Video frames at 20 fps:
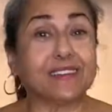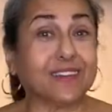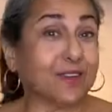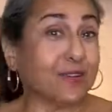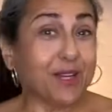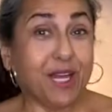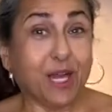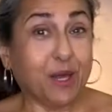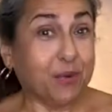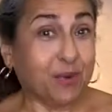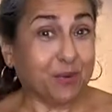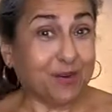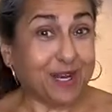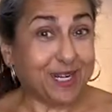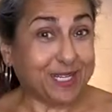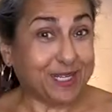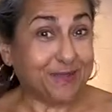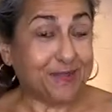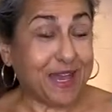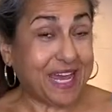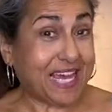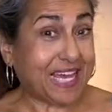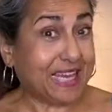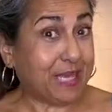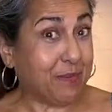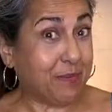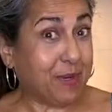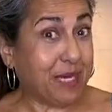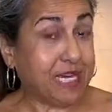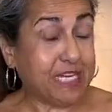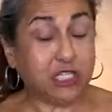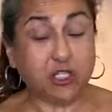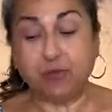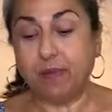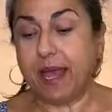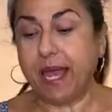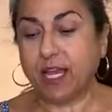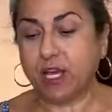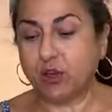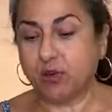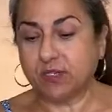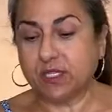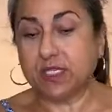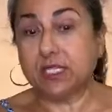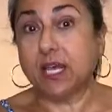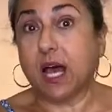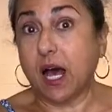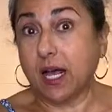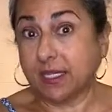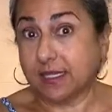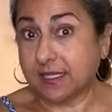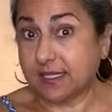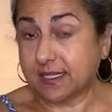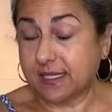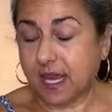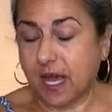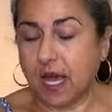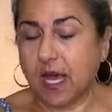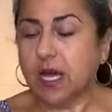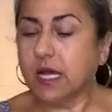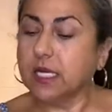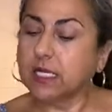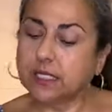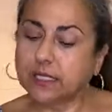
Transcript: Okay, we're ready to make the peach mango salsa.